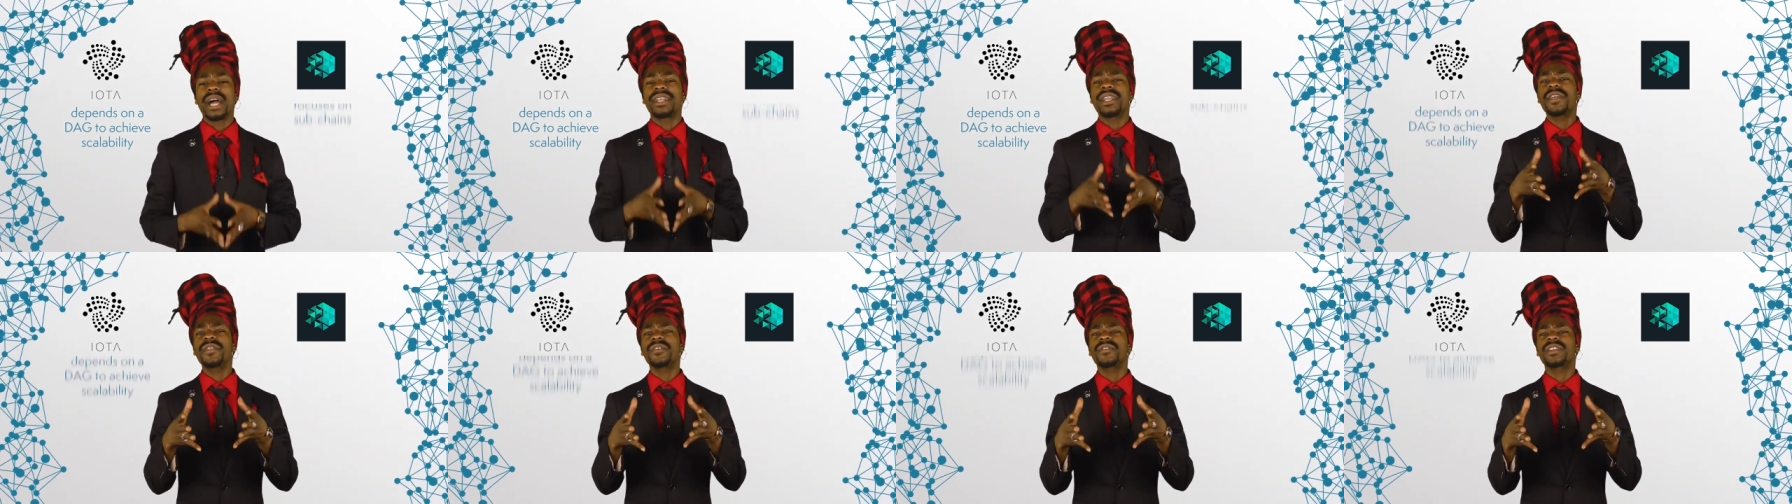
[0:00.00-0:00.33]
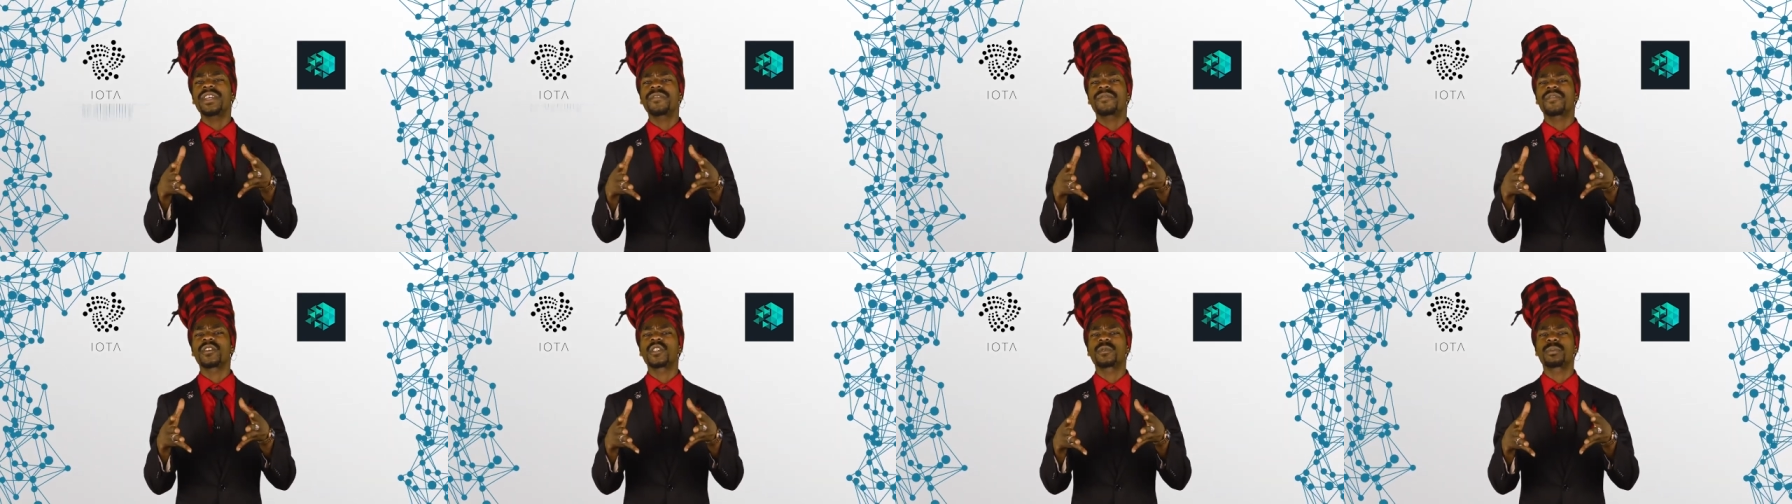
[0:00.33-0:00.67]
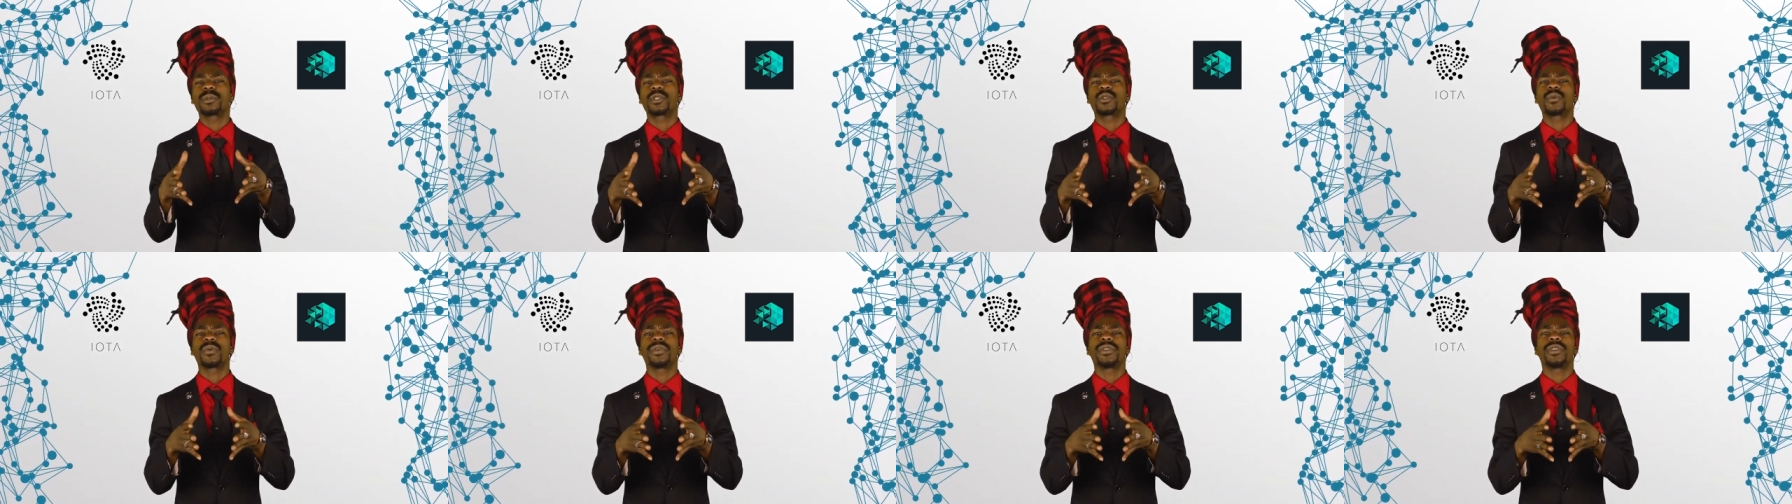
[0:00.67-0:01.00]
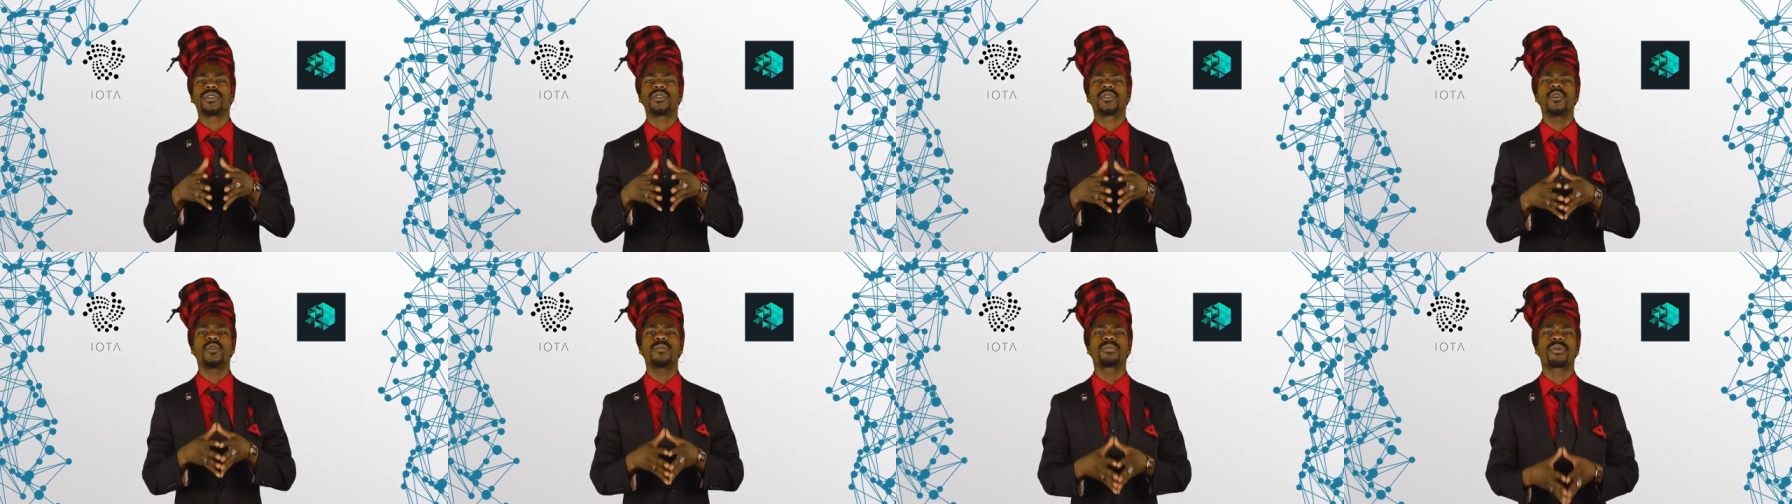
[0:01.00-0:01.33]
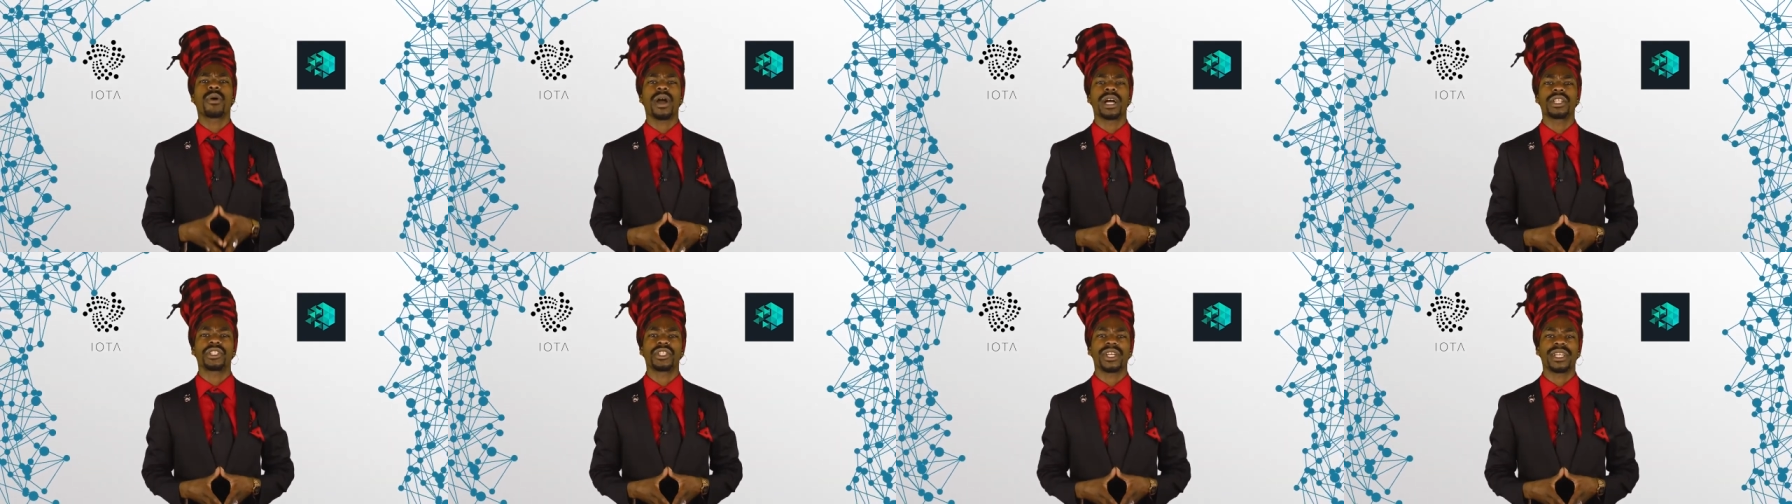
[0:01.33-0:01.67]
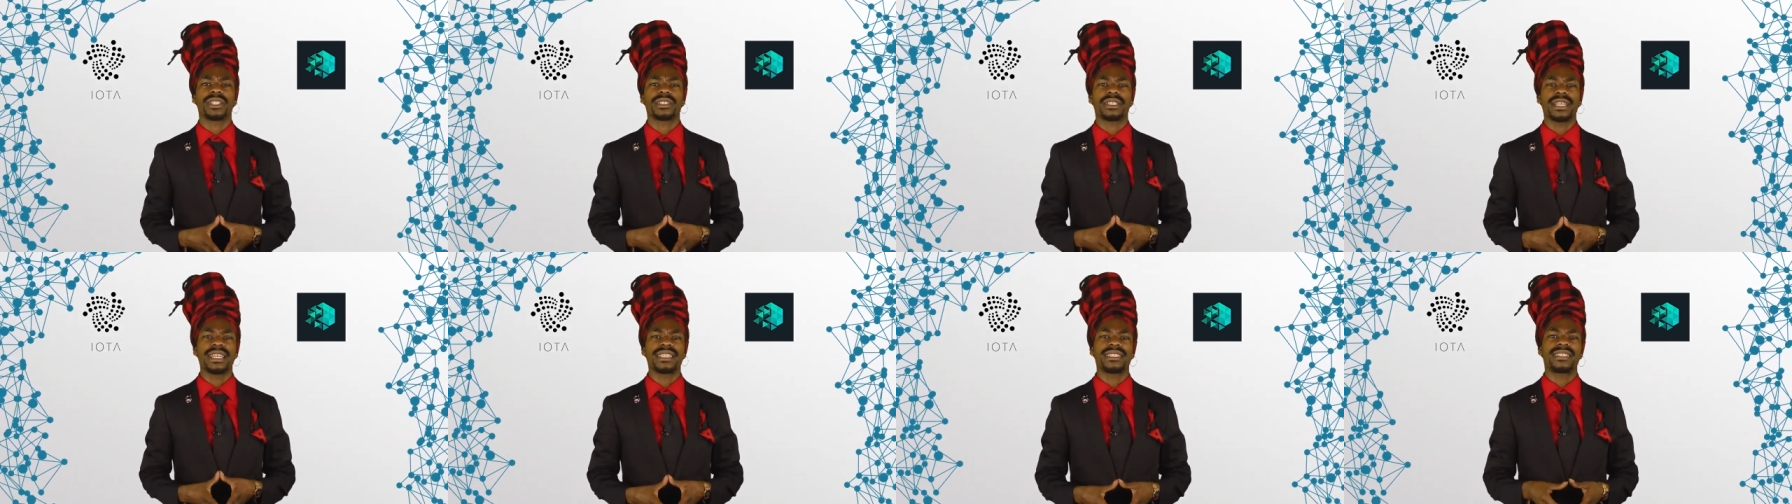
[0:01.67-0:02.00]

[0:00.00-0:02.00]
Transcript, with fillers: Another difference between the two projects